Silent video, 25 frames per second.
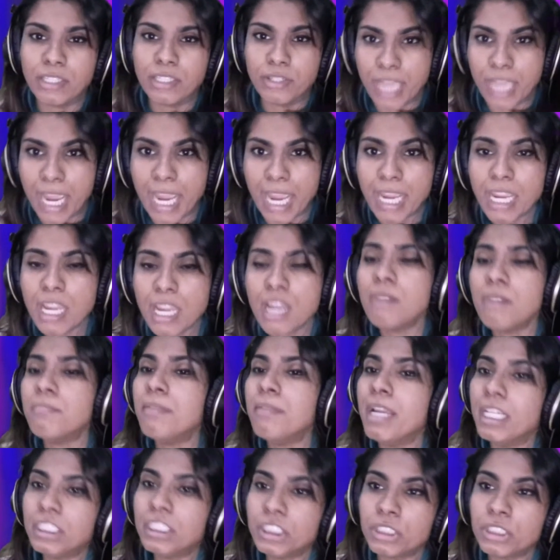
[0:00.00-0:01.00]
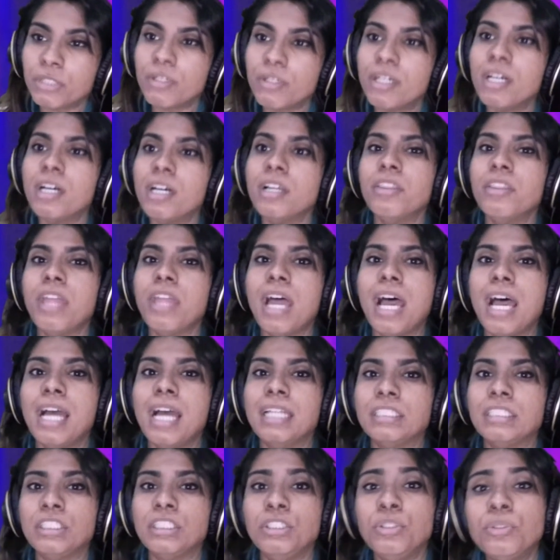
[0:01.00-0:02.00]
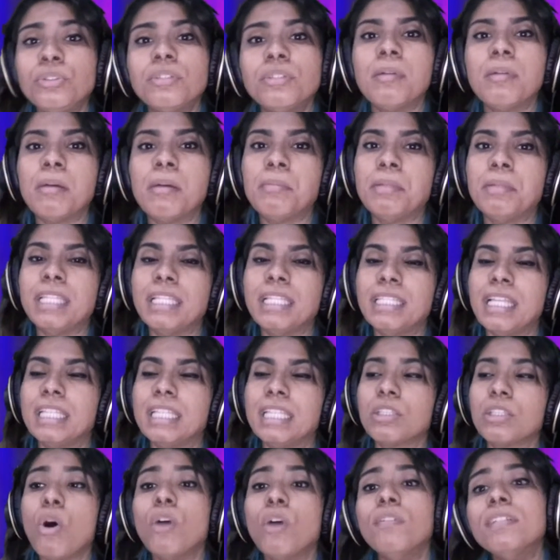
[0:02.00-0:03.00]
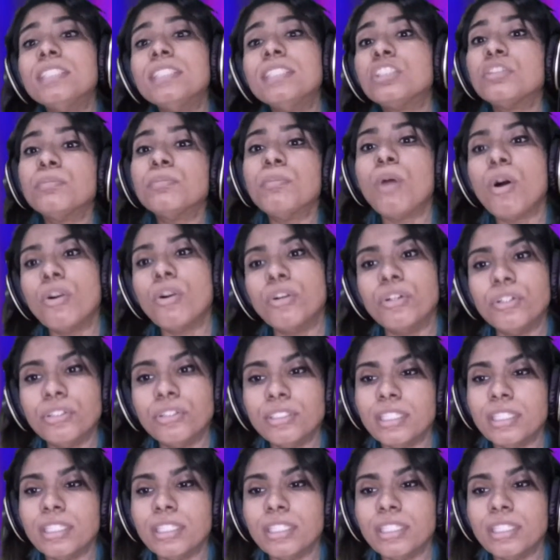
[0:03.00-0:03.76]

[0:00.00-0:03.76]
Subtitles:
Okay, make sure that you remember that there's always tomorrow,